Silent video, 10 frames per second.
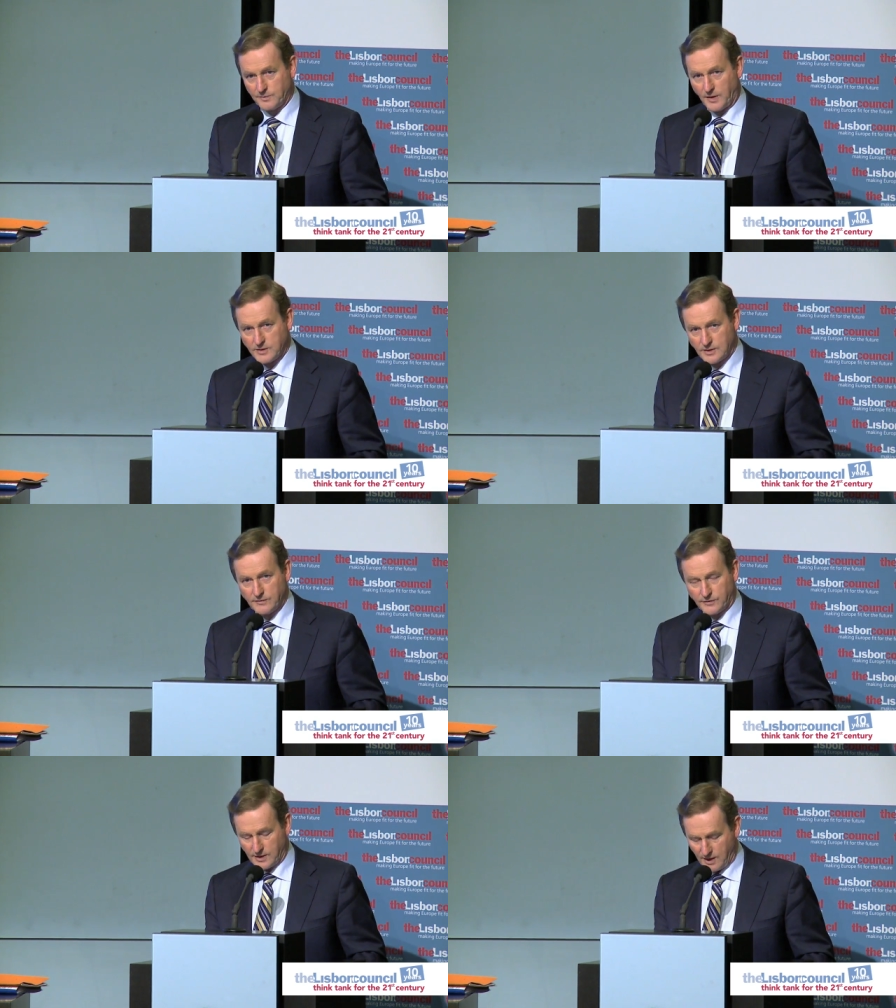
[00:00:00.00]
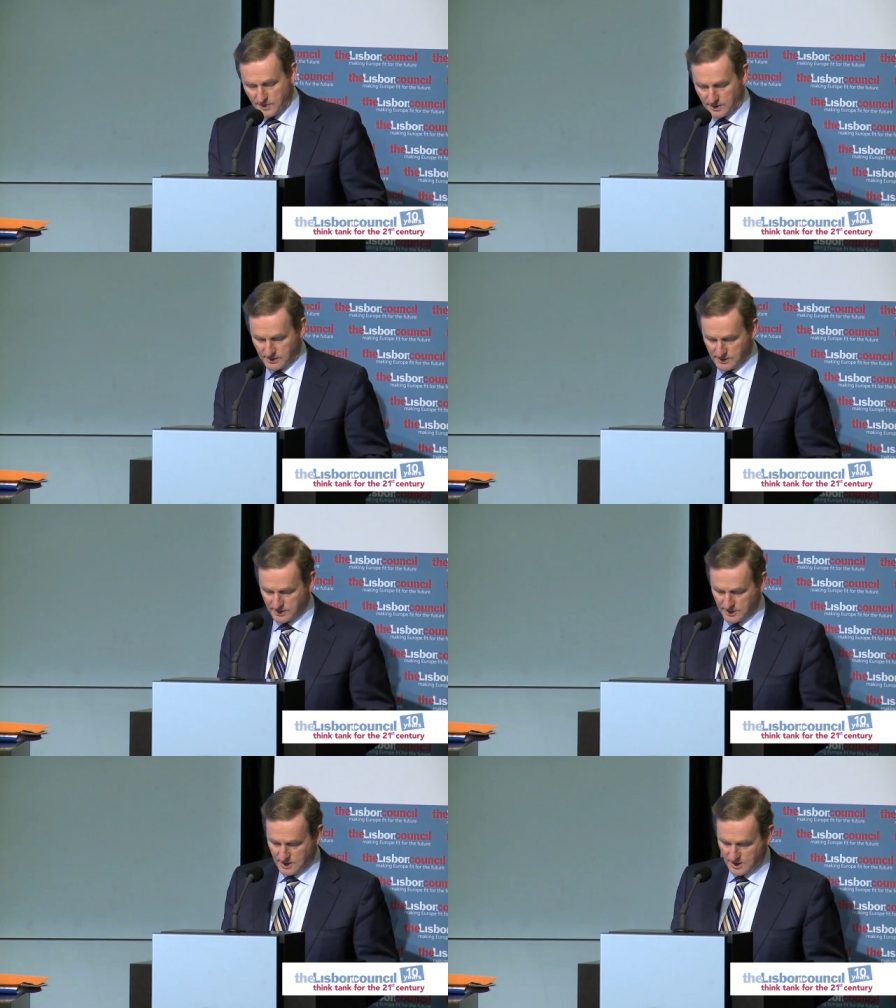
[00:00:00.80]
By delivery, I mean
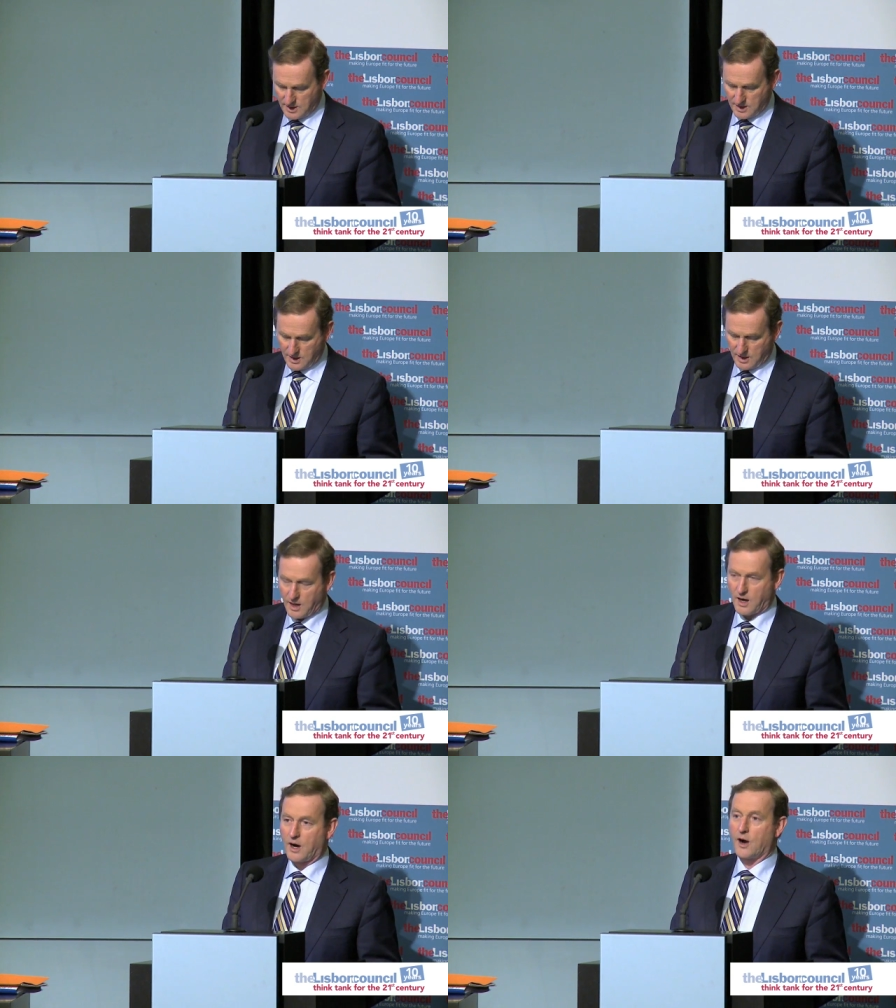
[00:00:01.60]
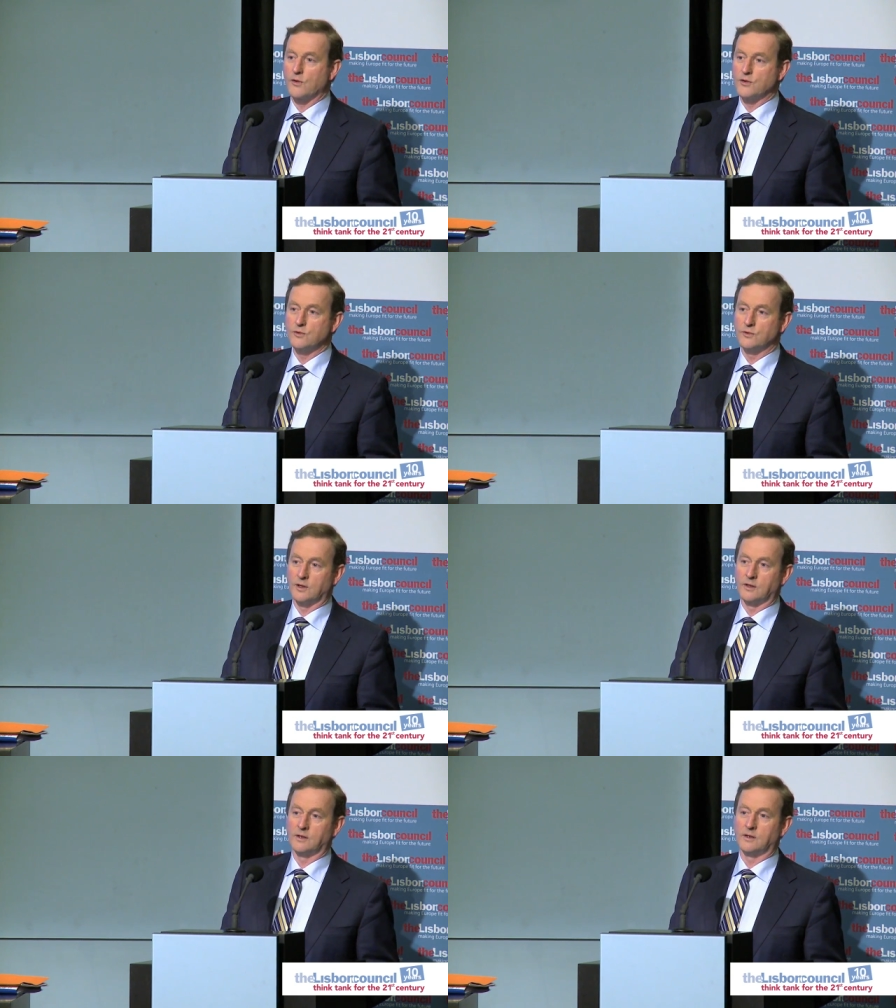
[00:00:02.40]
our
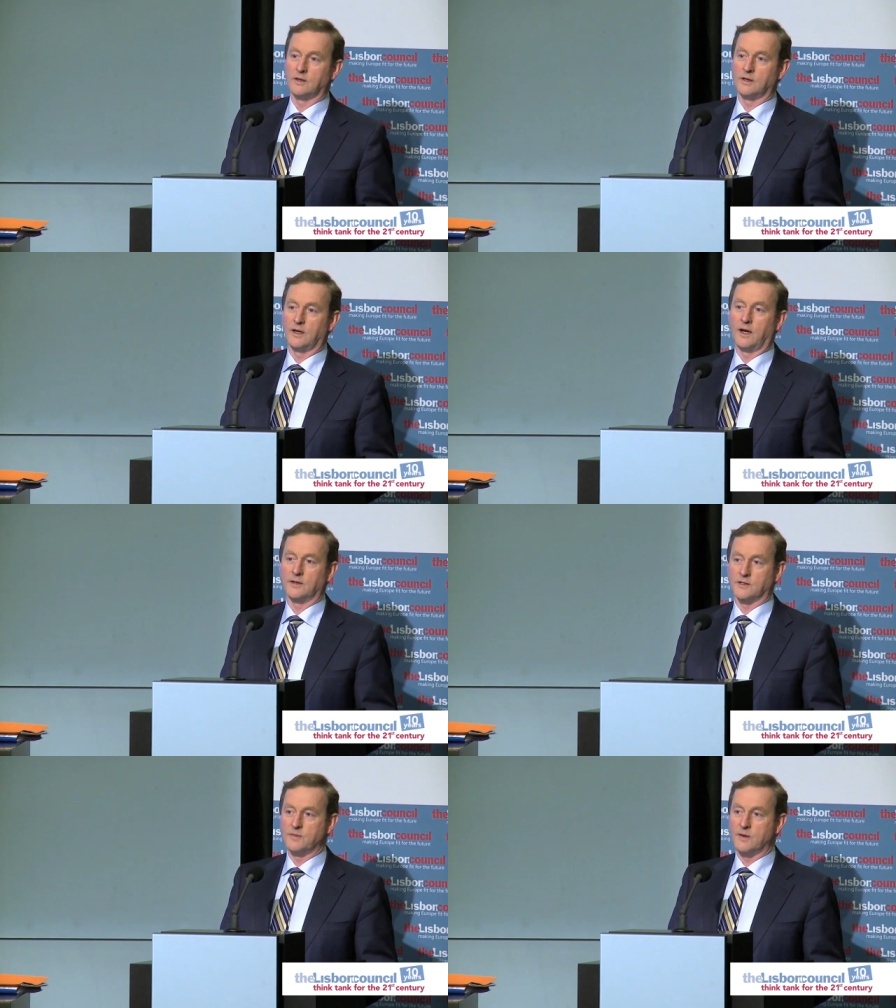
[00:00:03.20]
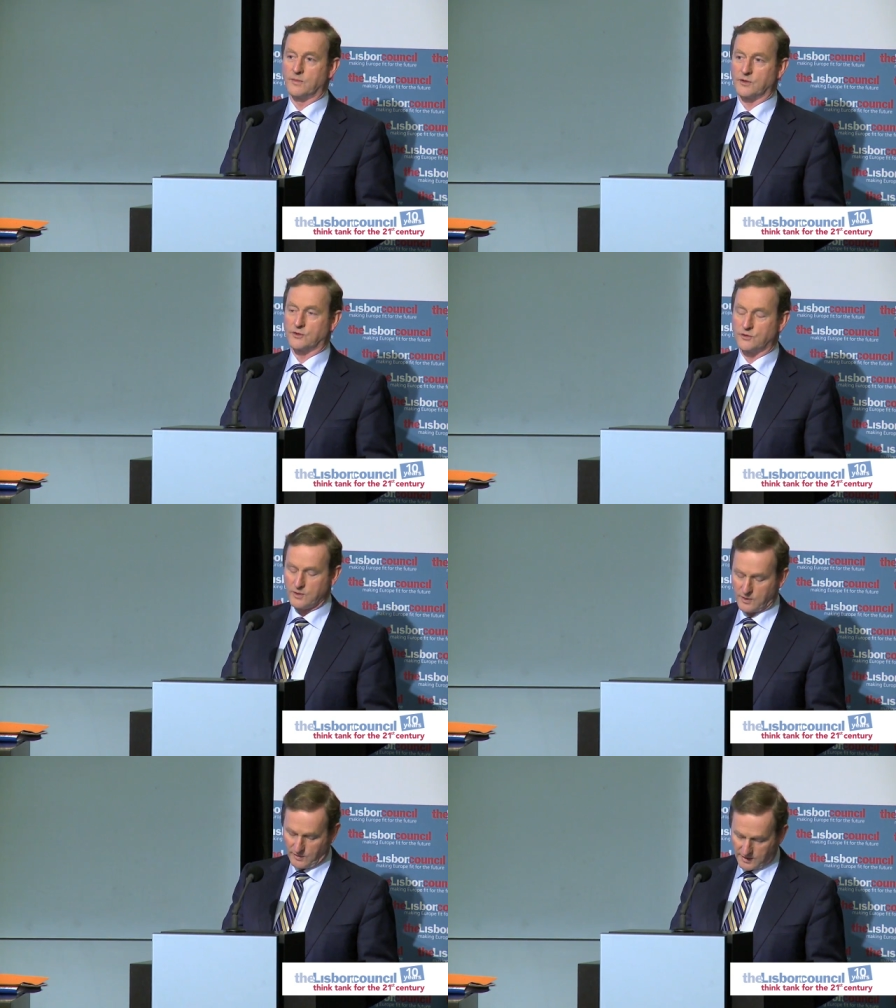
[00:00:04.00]
union and its members doing